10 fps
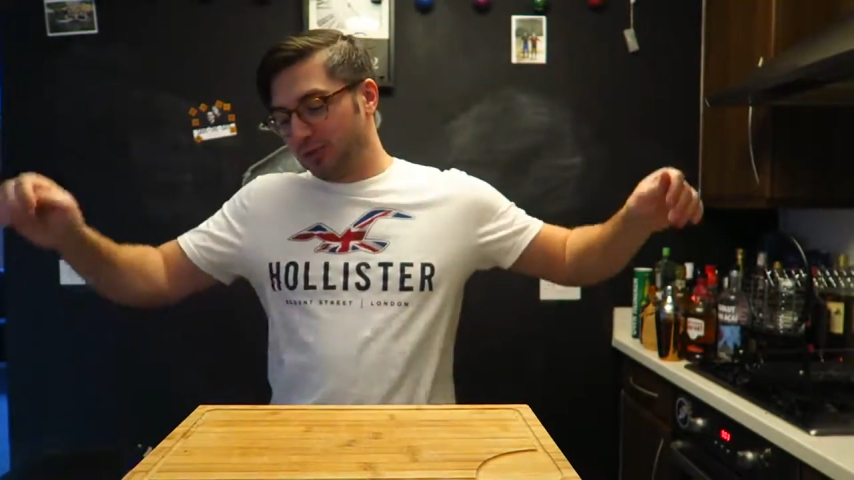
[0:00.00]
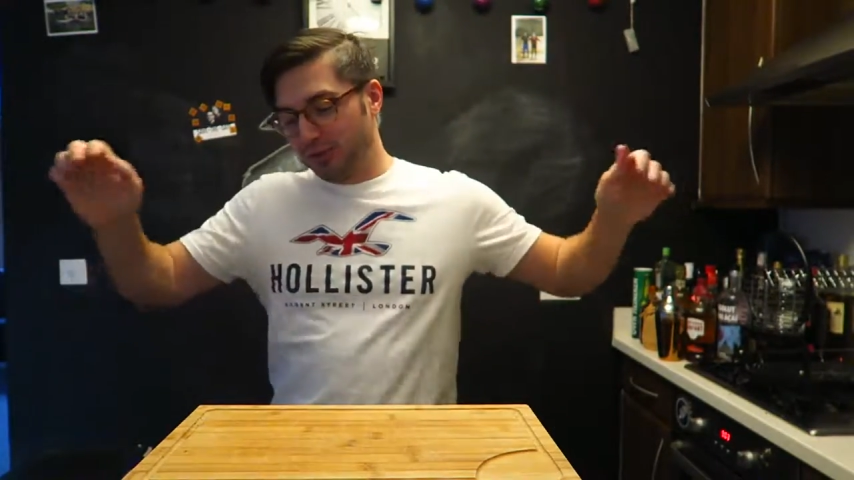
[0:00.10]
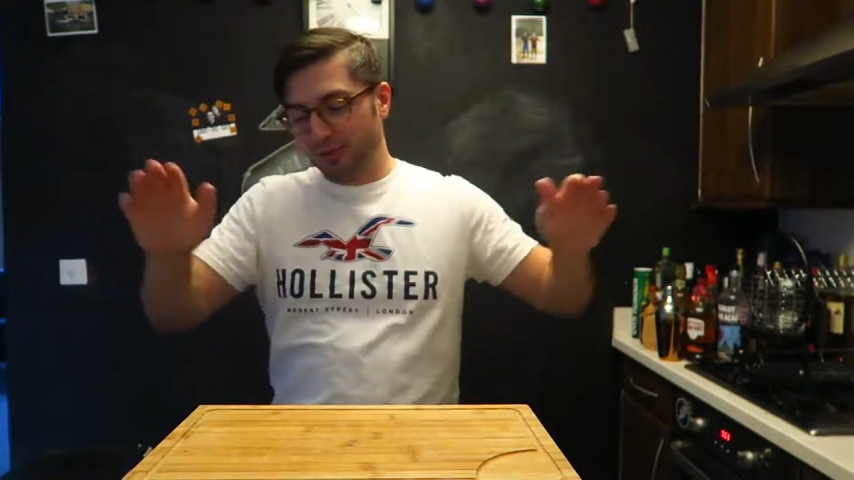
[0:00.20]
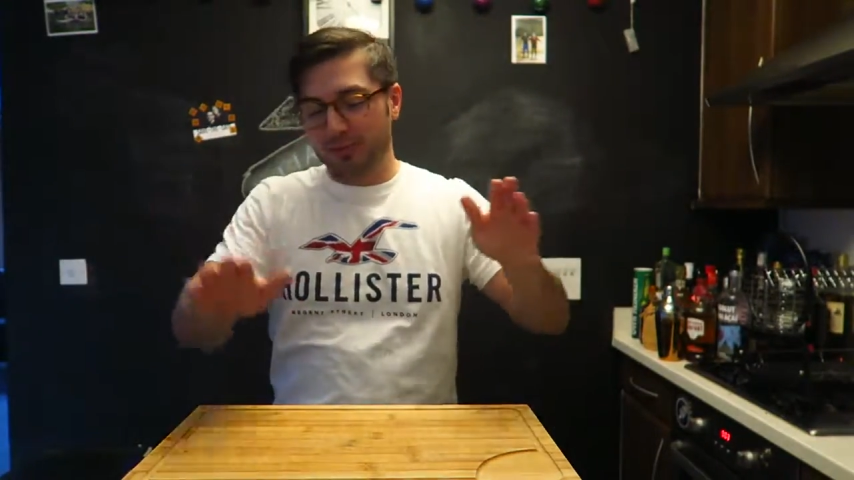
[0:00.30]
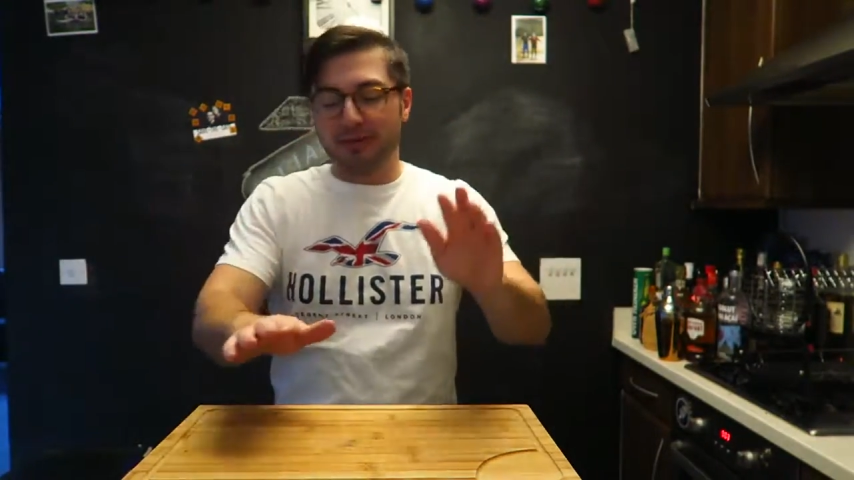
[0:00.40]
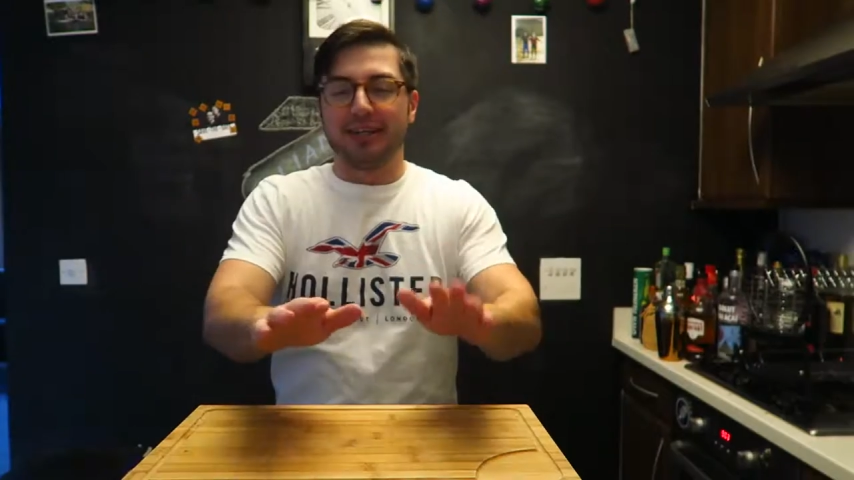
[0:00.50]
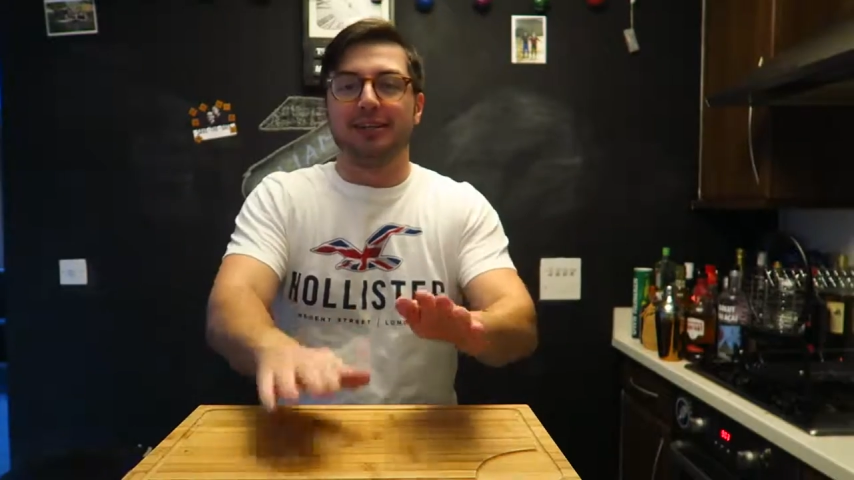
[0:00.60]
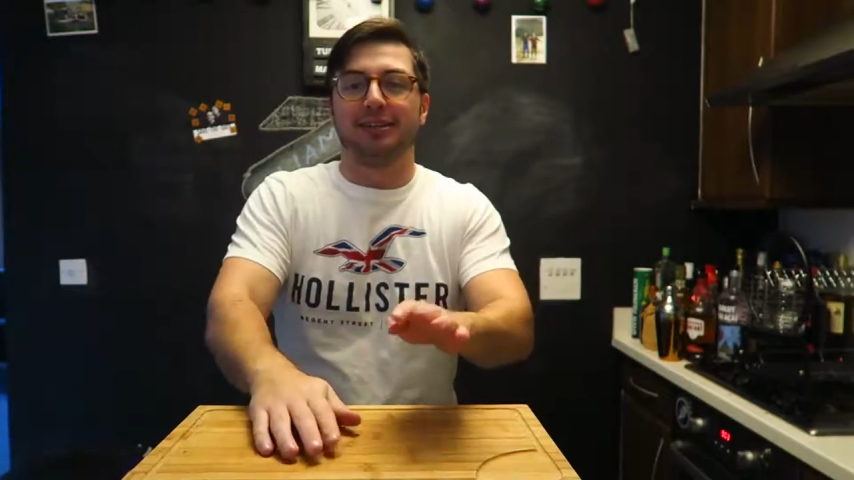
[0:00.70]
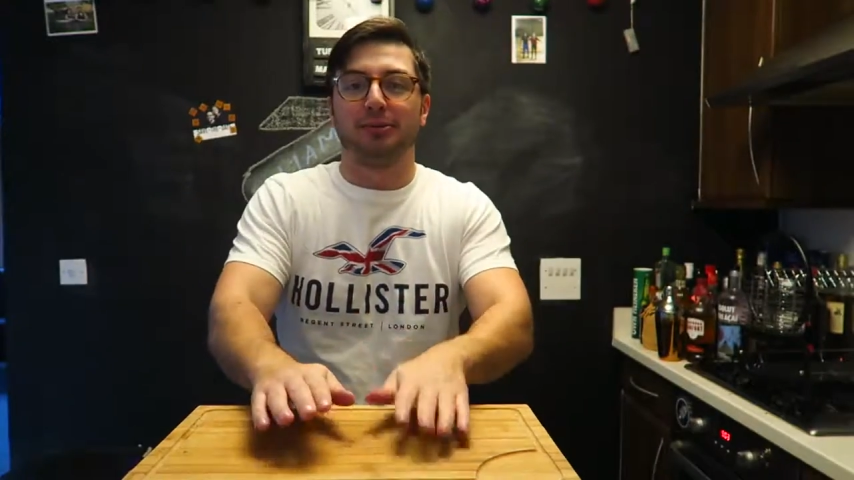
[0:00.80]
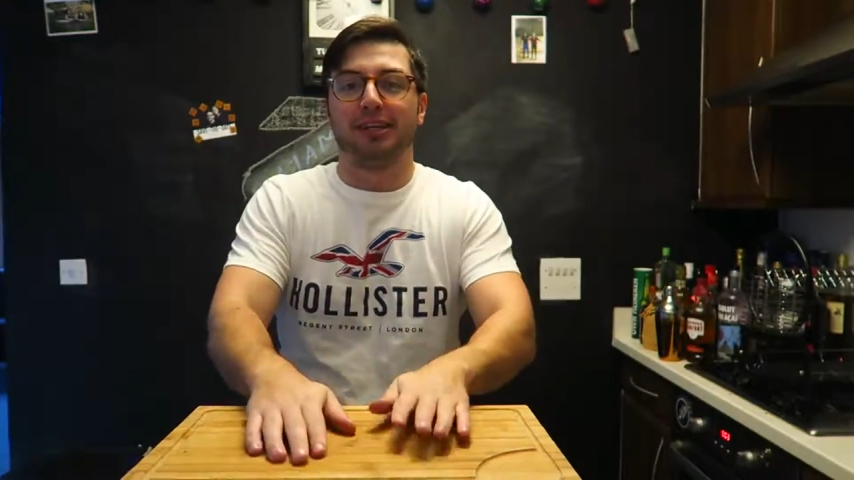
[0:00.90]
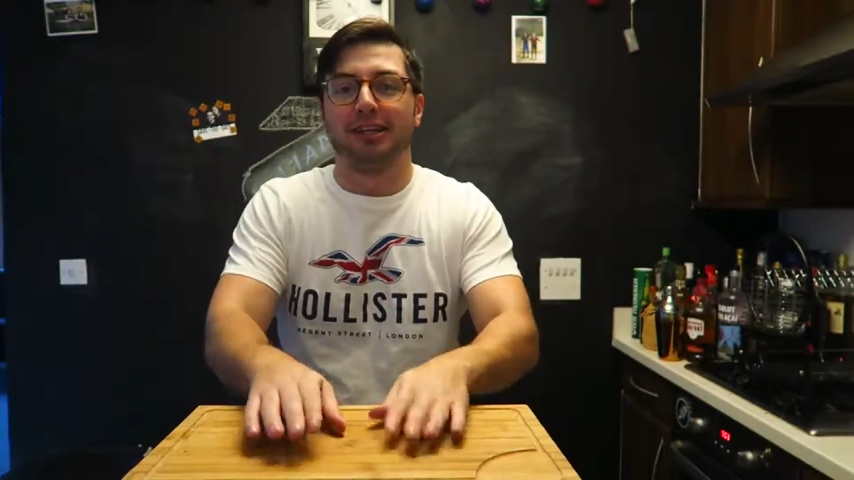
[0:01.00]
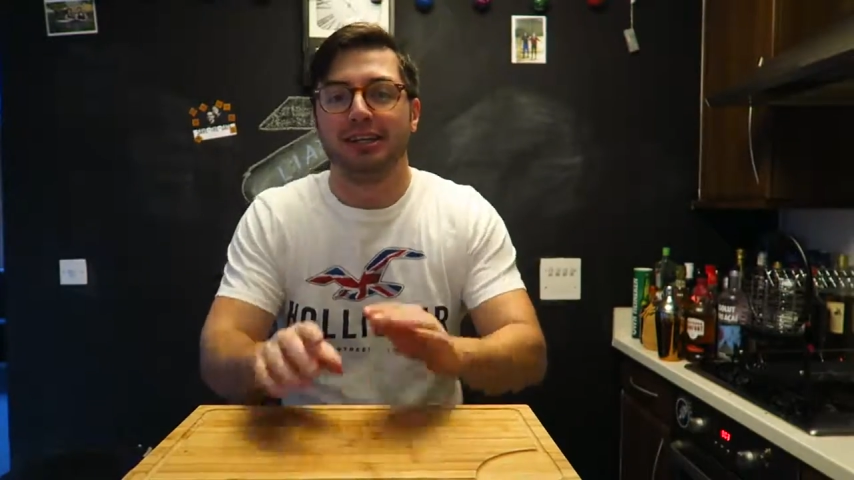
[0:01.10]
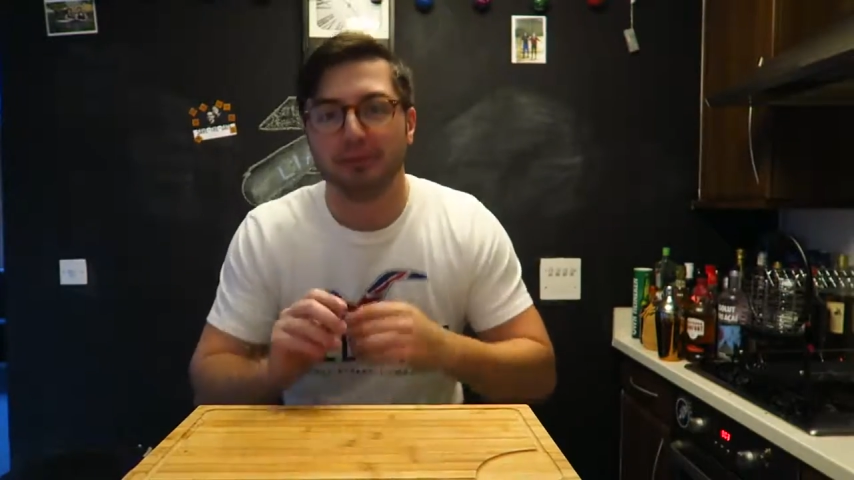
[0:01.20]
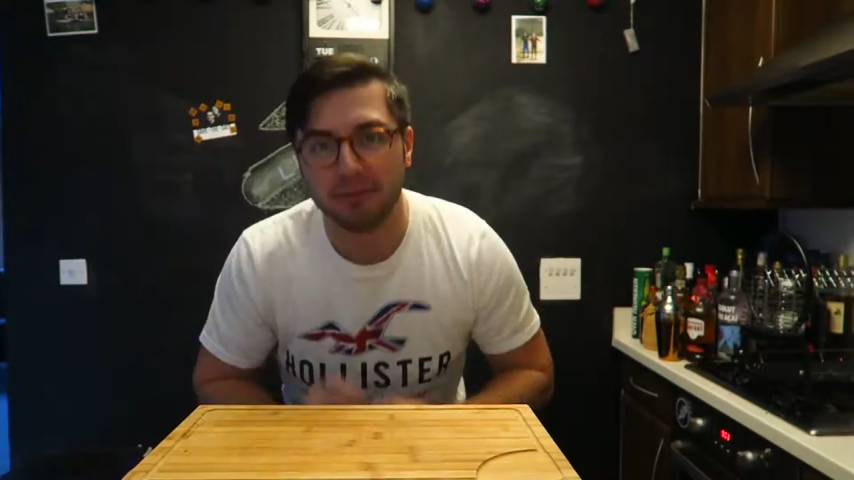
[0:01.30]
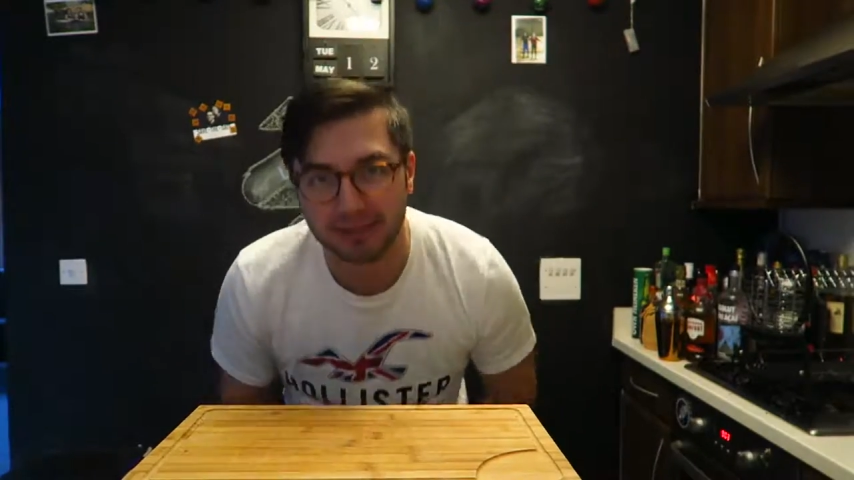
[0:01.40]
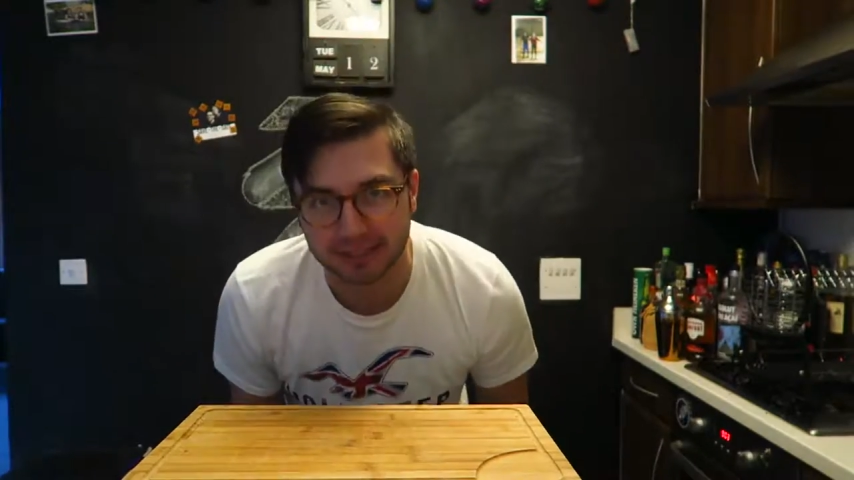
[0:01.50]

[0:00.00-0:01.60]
to be making something a little bit